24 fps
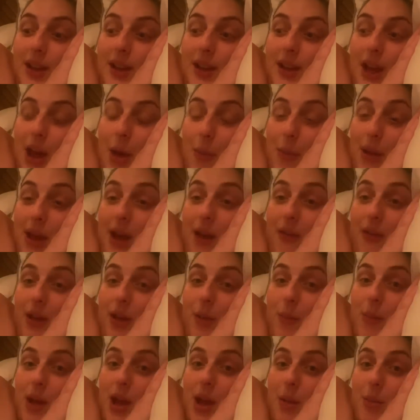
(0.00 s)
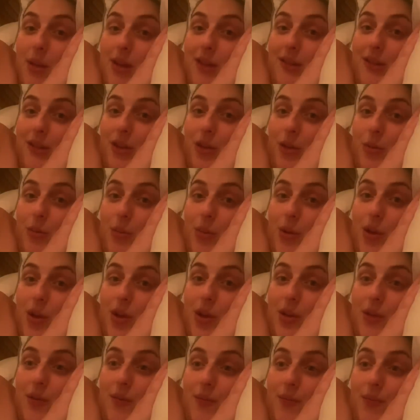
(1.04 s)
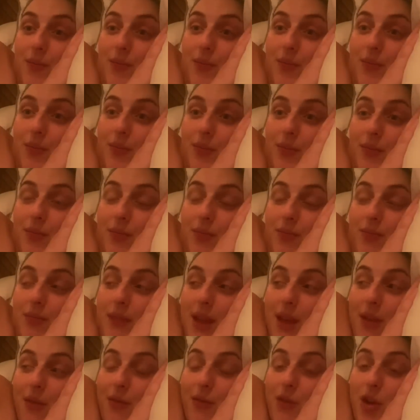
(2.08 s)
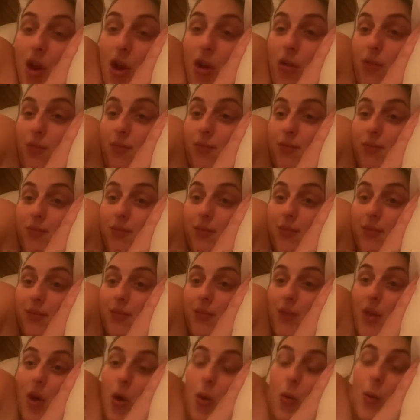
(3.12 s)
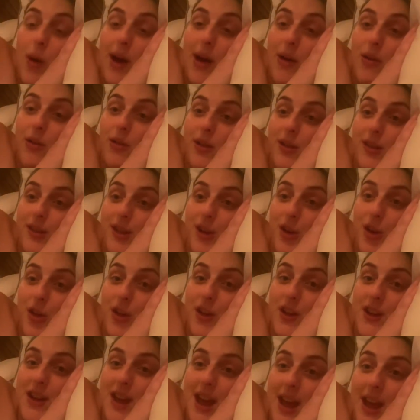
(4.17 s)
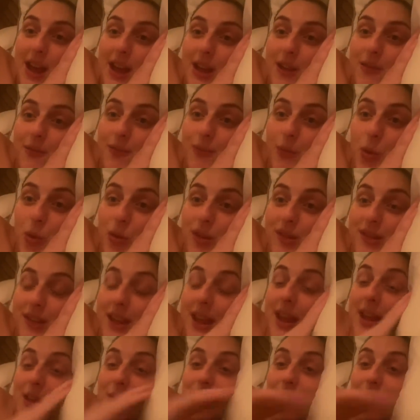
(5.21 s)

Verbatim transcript: I'll be having a baby soon, but if not, oh well, it's another day, we'll see.